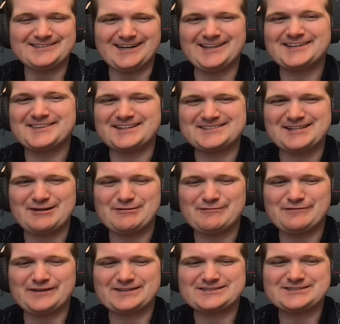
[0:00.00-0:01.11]
I like that sound
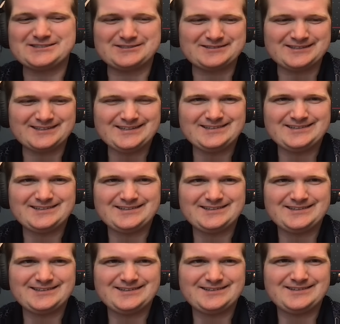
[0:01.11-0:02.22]
effect, too.
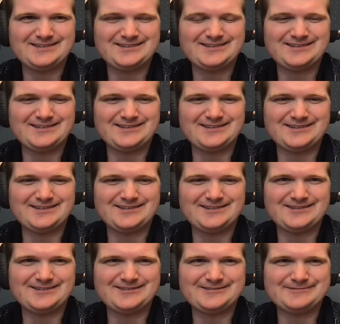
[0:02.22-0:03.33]
Consequences be for us here
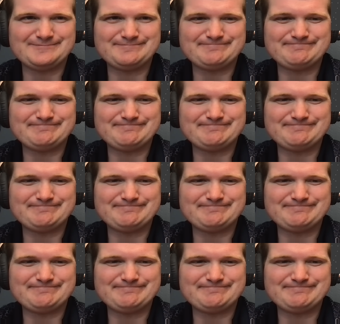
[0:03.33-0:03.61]
on Earth.